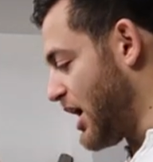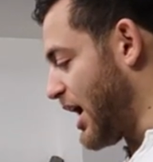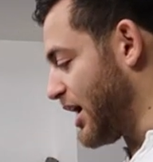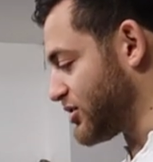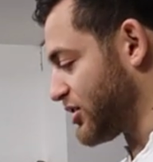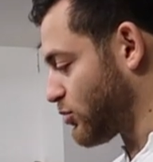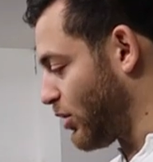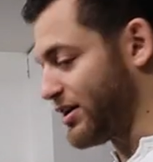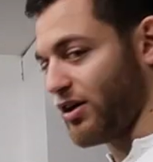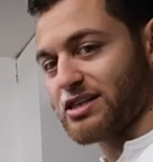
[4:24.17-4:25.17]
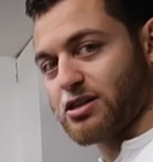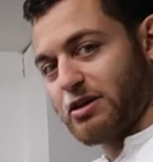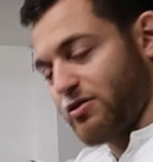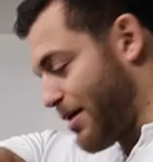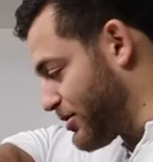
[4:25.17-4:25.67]
So it's quite nice to
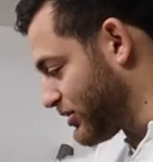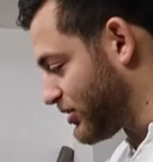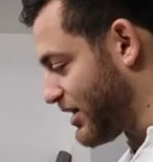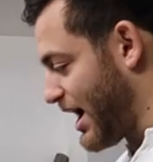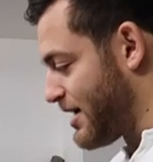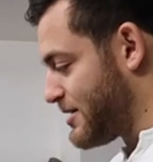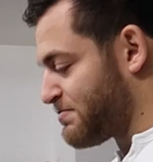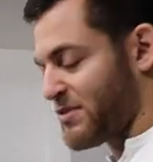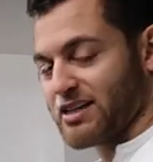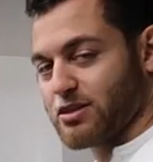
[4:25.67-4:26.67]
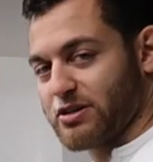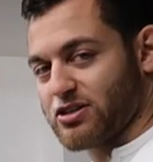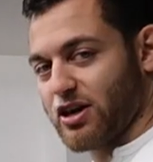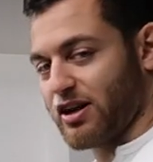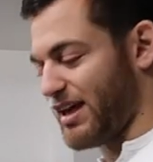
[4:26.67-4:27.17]
be grabbing onto that and to be
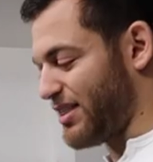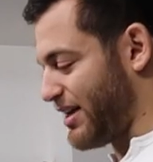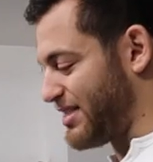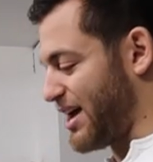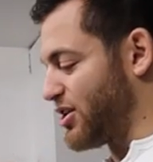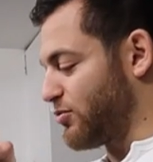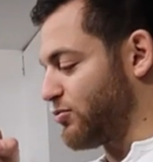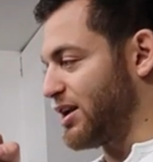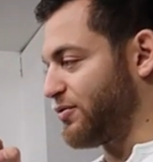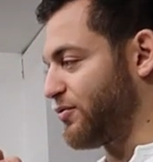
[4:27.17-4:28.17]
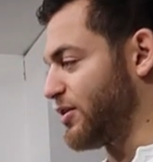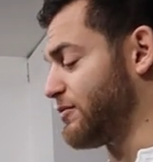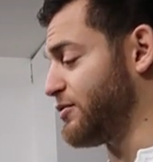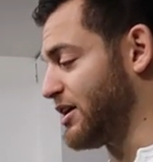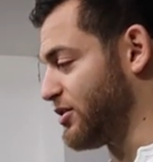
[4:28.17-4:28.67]
turning that like that. You can
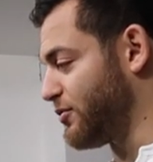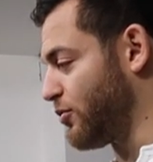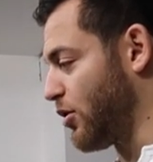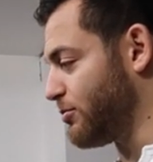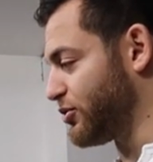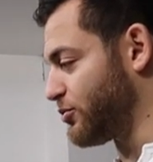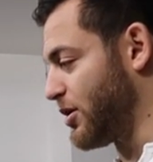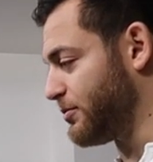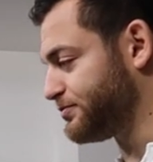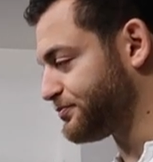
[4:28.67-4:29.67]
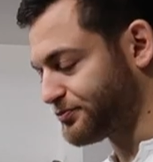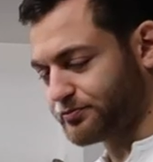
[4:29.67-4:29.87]
really feel it in the forearms as well.